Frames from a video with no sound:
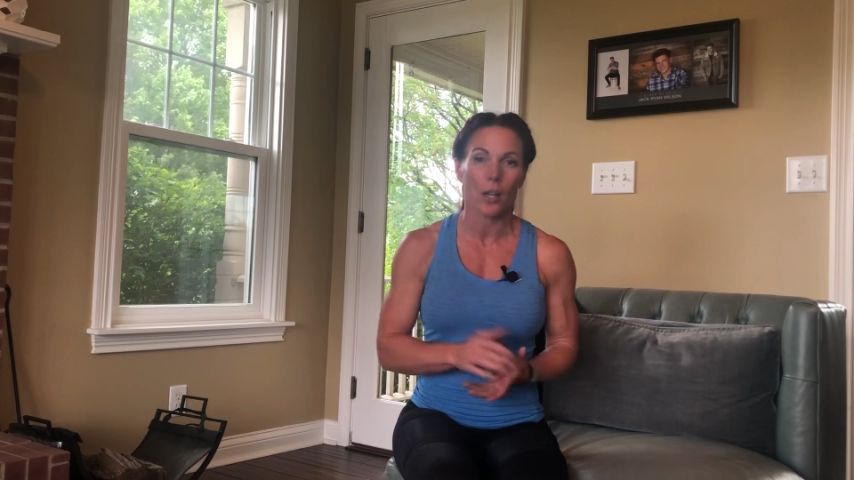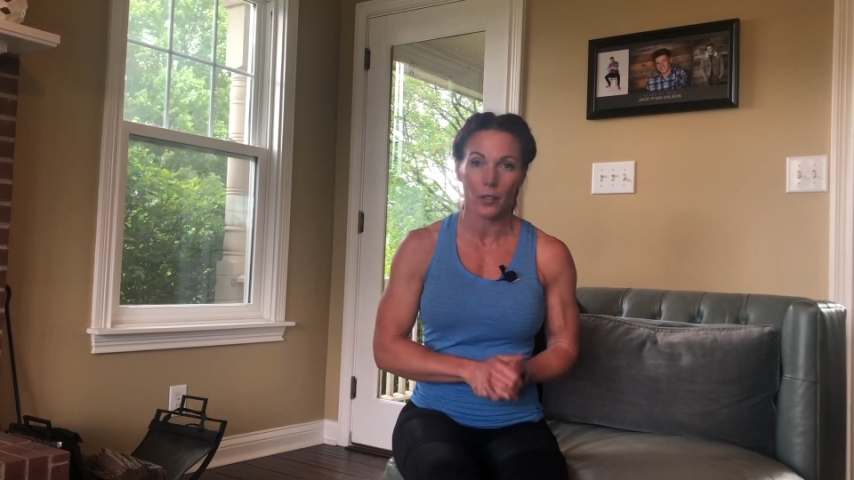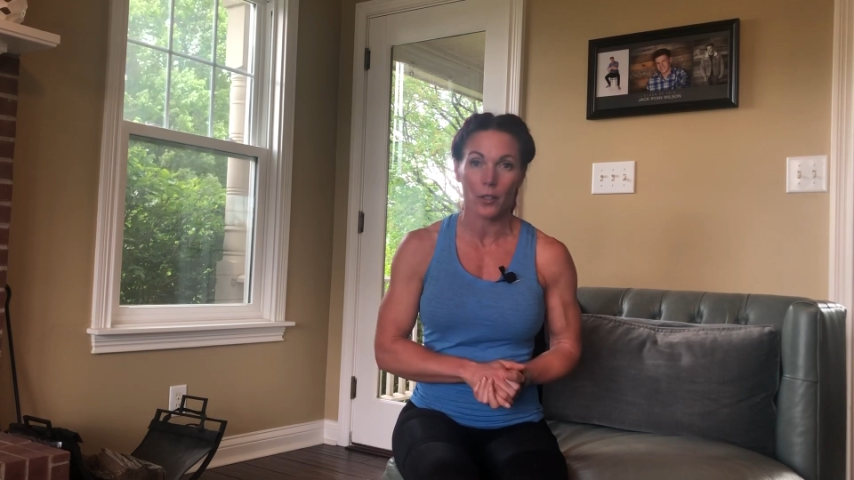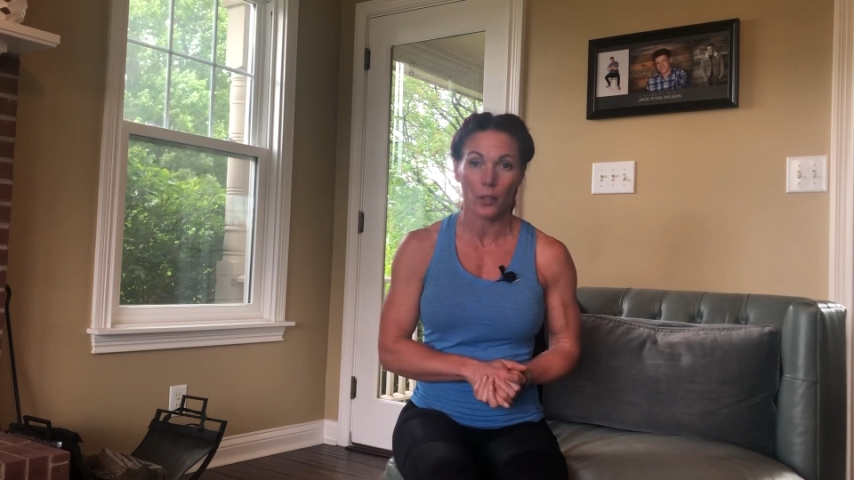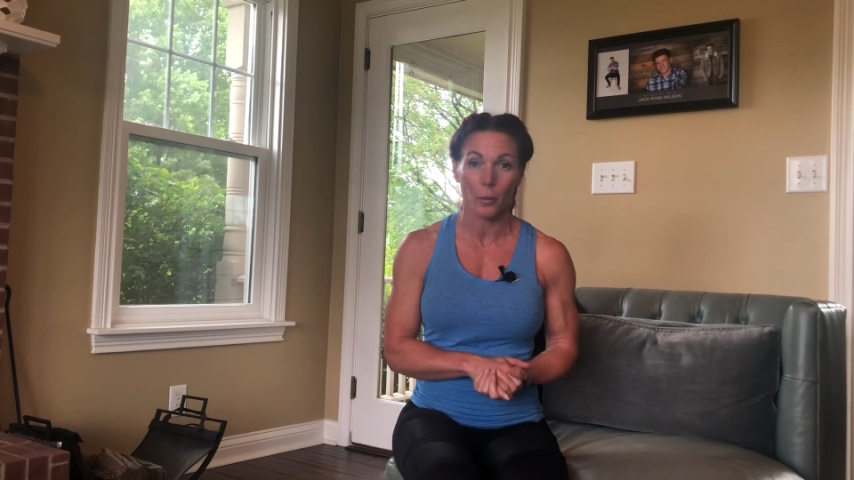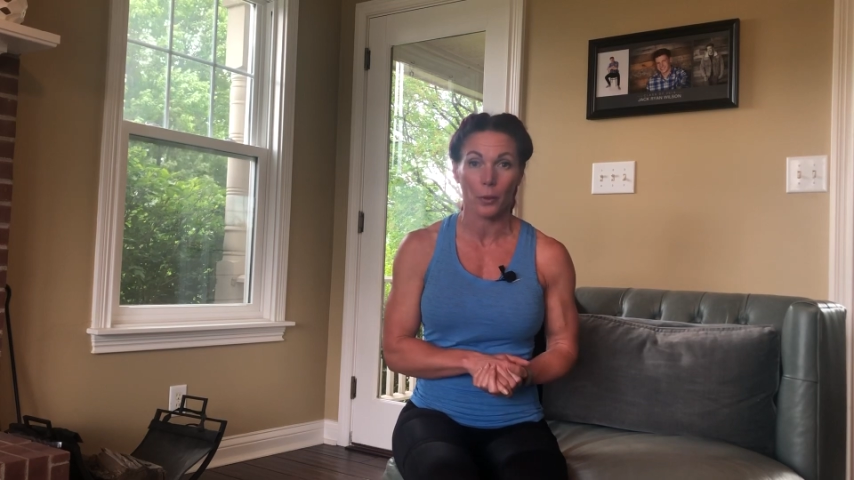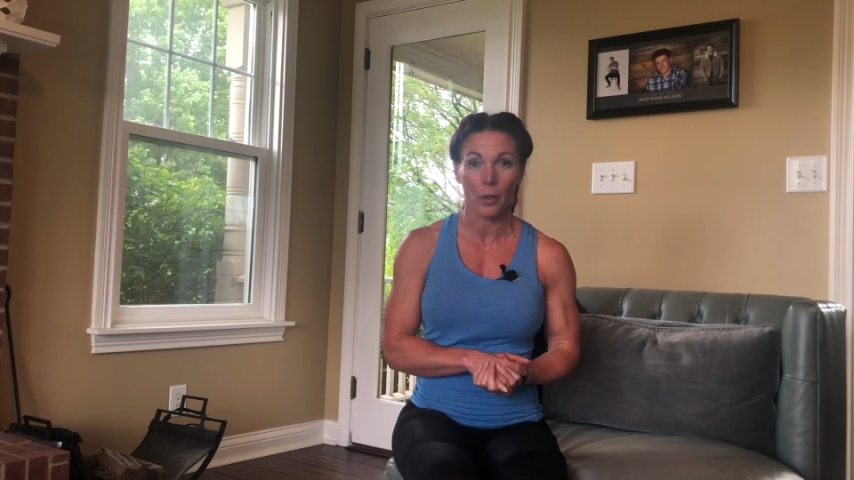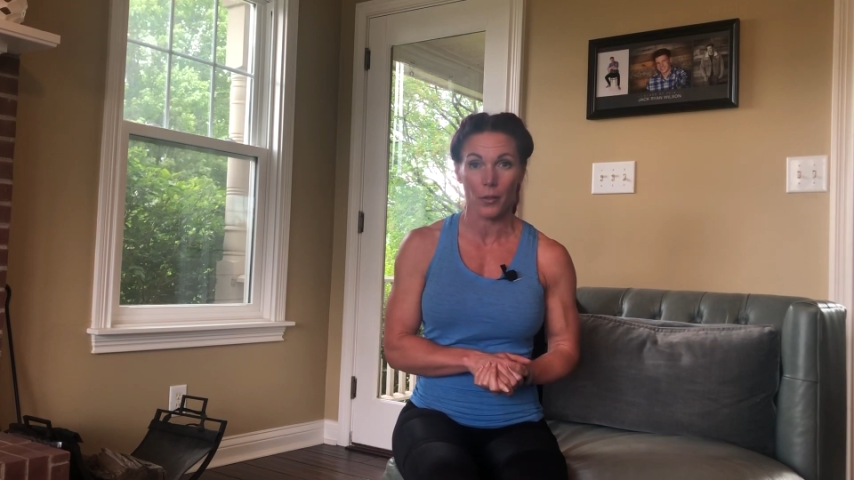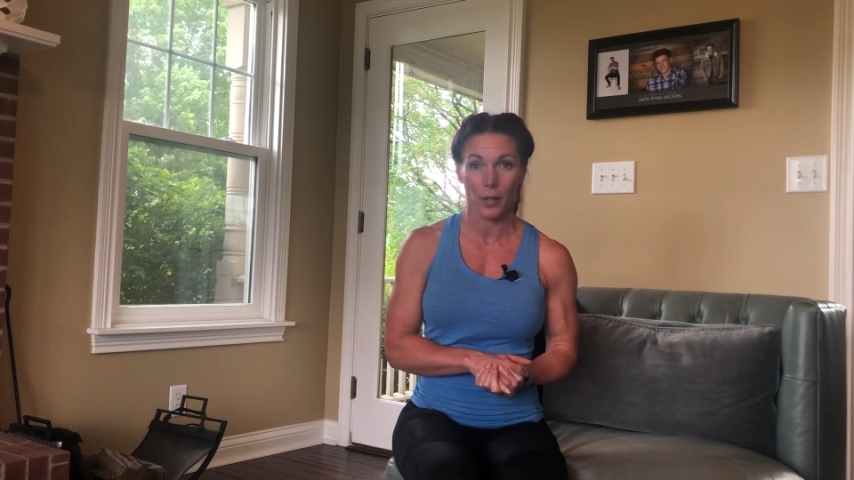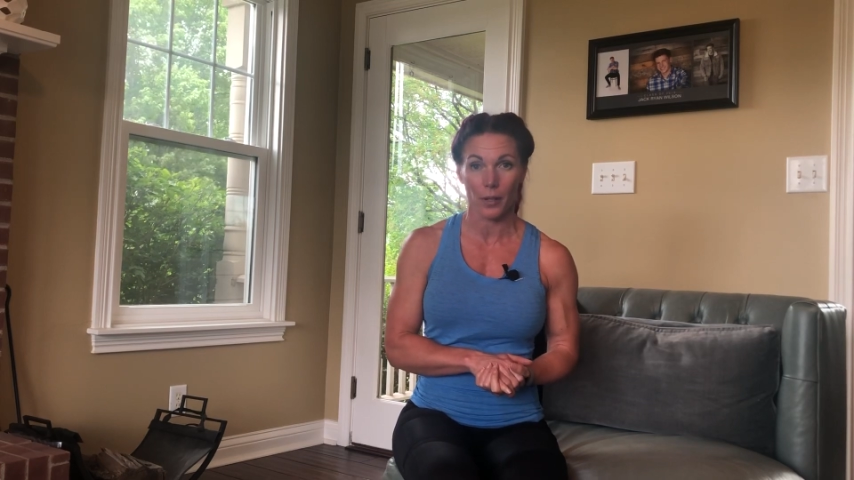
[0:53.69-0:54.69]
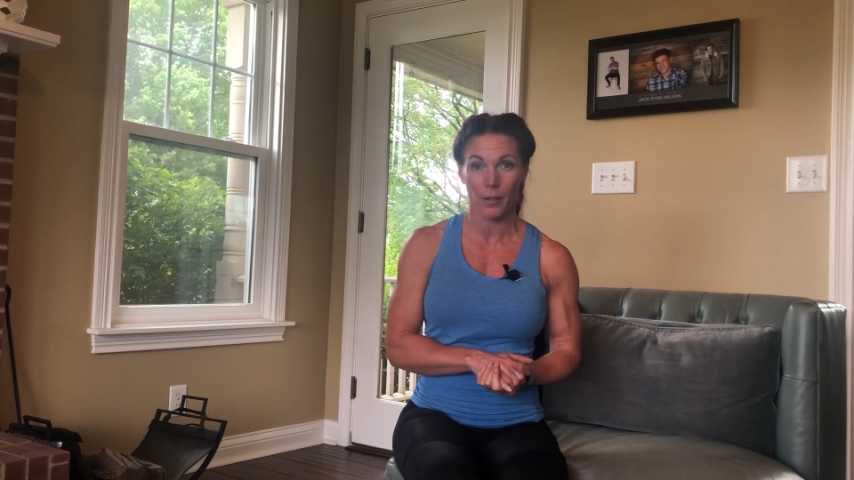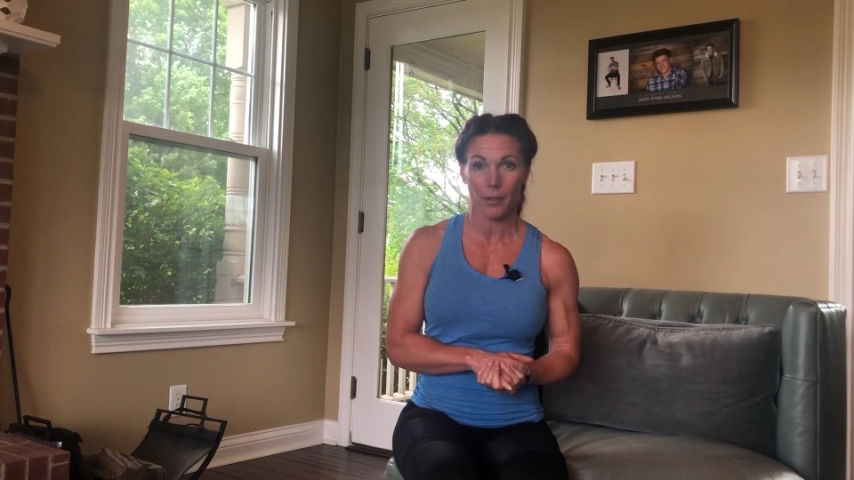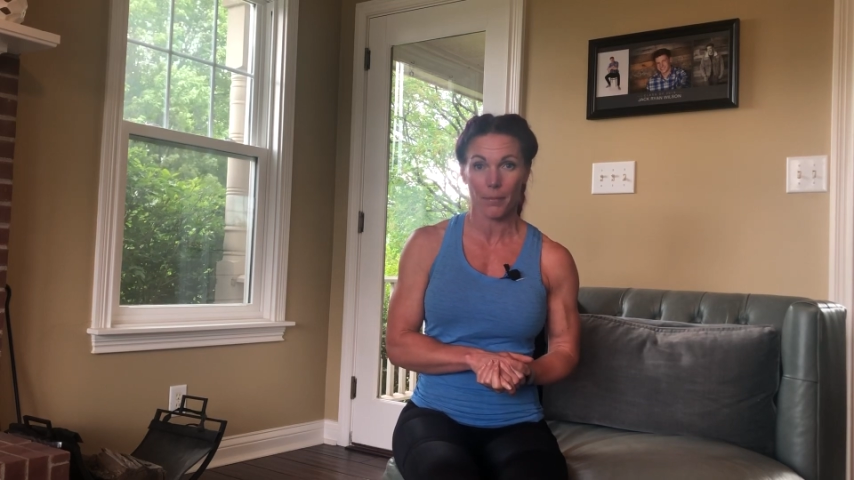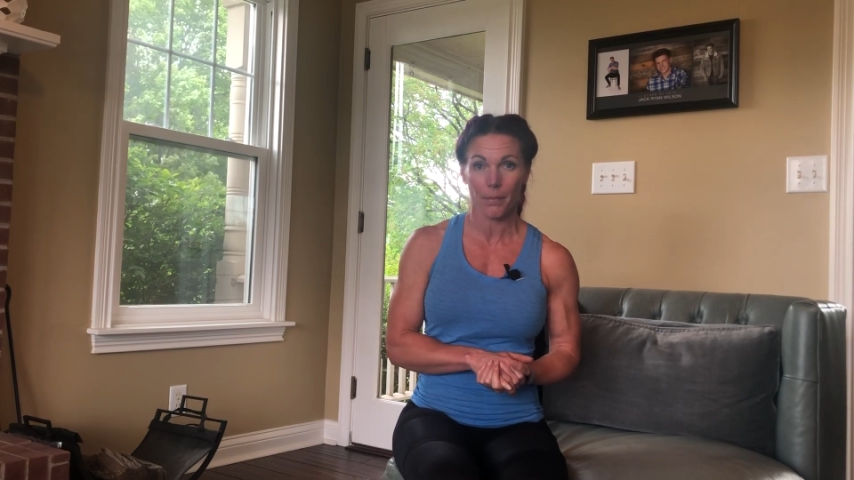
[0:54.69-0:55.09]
osteoporosis.